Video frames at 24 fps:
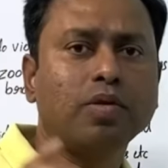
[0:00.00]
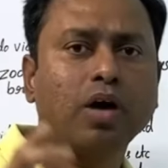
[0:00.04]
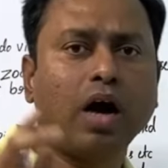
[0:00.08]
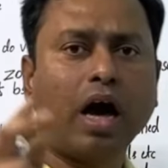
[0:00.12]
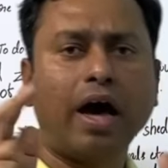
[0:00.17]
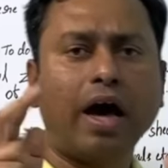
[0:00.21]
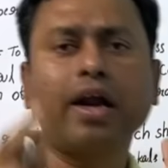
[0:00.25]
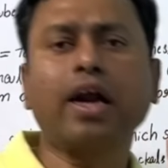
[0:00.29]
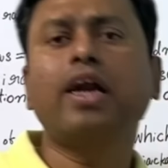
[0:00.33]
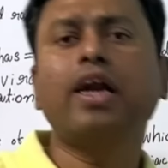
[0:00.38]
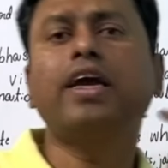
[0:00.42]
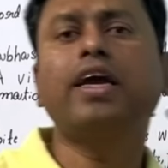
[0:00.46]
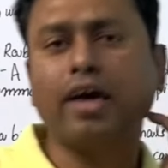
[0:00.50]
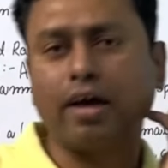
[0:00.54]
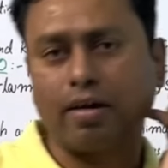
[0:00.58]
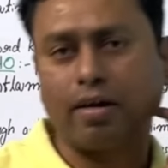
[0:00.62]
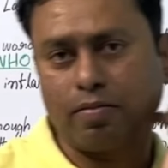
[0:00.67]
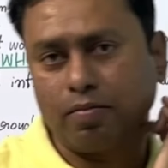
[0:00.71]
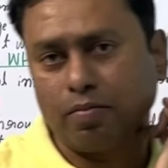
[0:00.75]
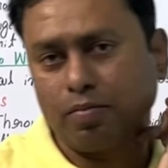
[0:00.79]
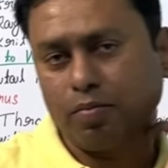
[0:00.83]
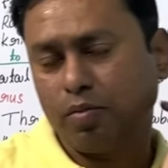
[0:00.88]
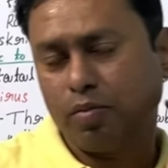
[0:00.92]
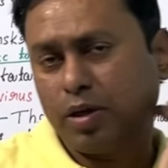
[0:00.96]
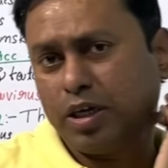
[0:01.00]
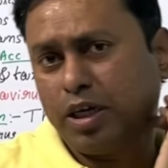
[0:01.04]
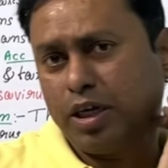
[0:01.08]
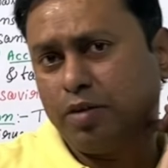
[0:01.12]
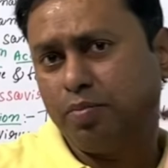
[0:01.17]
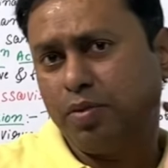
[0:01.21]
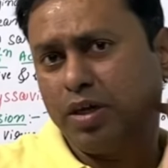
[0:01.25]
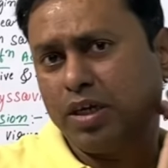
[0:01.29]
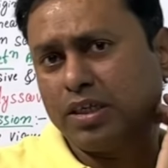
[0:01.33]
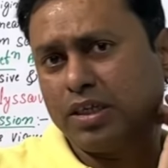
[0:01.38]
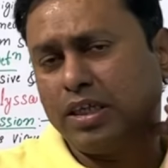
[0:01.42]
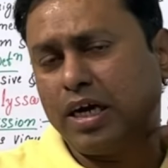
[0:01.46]
earlier. It
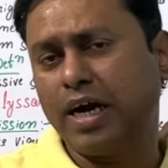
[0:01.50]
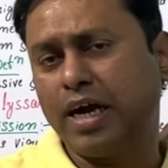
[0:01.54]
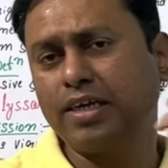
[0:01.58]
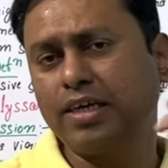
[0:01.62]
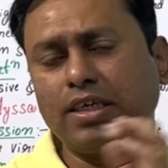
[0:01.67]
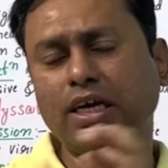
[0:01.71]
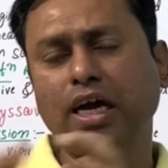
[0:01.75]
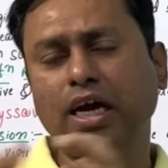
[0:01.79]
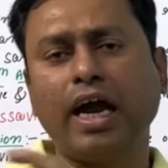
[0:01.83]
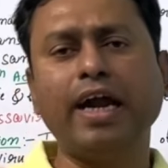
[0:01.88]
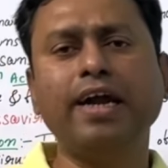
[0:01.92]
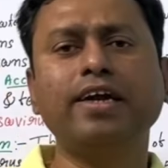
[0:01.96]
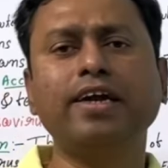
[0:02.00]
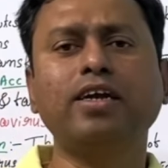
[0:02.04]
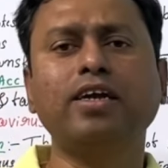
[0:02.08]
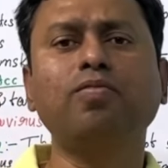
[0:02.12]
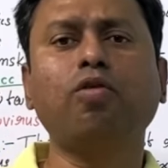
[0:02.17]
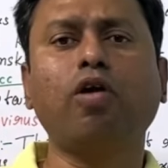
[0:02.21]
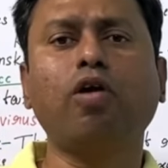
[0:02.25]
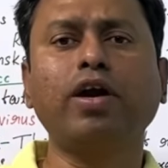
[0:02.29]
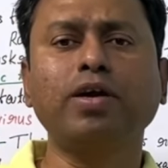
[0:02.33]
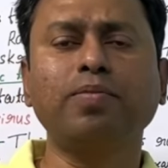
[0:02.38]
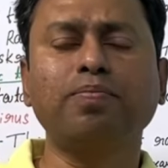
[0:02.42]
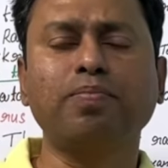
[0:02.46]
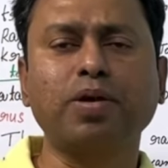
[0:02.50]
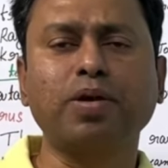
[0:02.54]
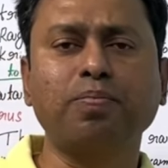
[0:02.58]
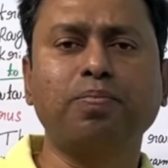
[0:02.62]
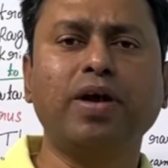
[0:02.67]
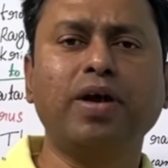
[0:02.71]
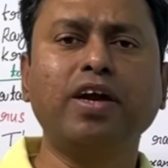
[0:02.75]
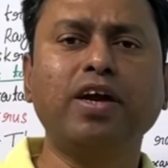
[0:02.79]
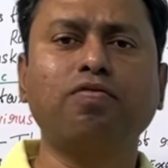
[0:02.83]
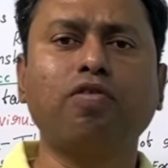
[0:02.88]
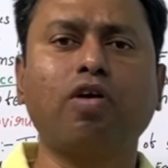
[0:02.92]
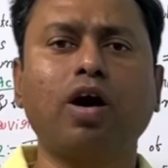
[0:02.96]
means that is the antibody
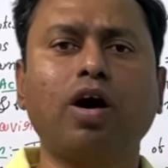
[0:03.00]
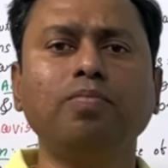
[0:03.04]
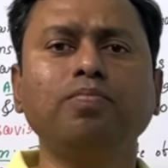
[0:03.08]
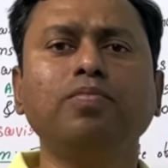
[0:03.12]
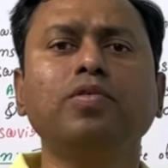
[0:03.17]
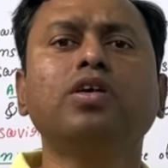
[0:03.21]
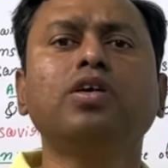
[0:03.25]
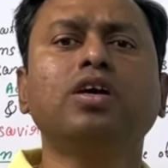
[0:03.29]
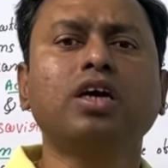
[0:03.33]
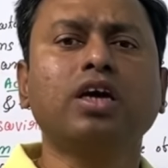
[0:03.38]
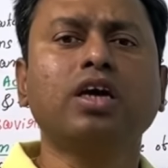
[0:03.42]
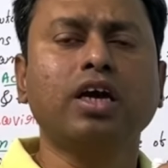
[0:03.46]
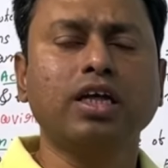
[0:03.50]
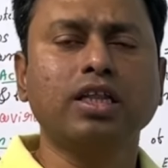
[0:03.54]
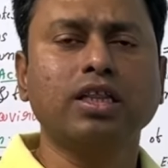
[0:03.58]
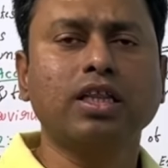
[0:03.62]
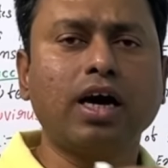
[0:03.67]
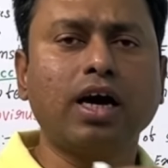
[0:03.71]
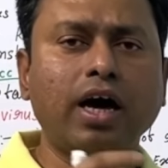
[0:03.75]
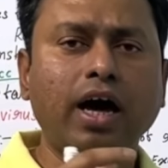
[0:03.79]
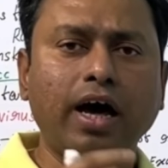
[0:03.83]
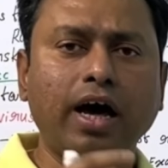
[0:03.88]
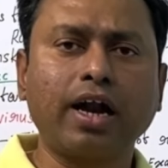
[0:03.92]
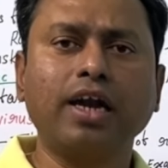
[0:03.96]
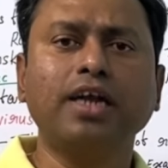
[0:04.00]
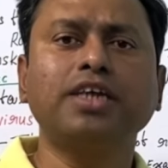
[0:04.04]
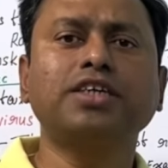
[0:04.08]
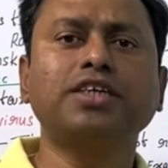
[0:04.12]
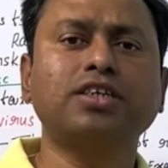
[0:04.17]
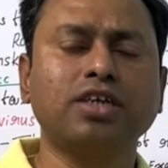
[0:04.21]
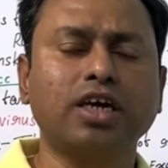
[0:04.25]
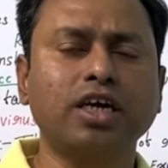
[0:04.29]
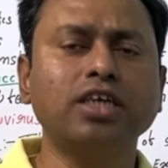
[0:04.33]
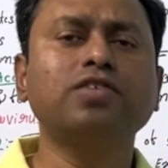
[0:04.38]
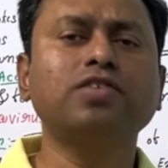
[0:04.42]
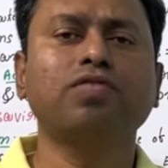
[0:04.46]
prepared form in the early
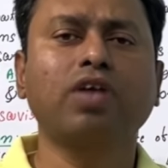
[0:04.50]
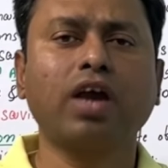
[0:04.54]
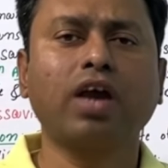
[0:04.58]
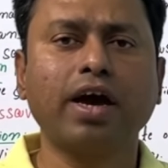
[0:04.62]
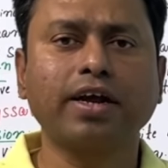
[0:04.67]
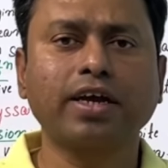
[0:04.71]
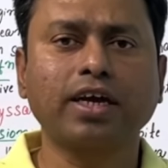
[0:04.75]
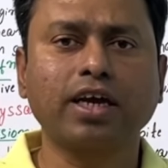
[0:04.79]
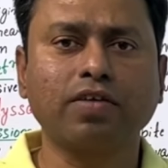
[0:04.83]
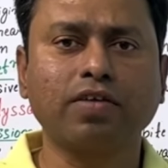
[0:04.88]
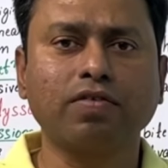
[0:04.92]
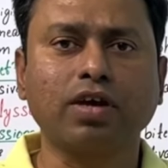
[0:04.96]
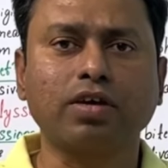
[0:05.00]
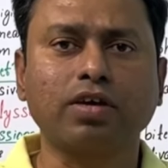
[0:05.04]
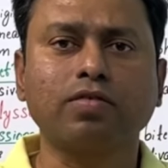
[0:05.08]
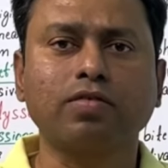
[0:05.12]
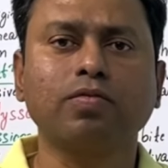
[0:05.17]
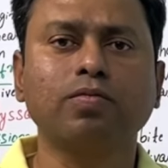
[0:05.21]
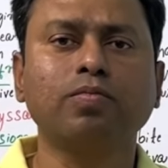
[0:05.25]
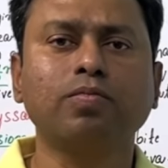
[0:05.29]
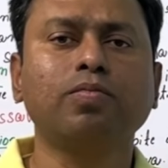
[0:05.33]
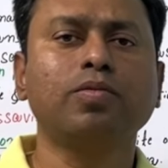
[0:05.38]
stage we are giving.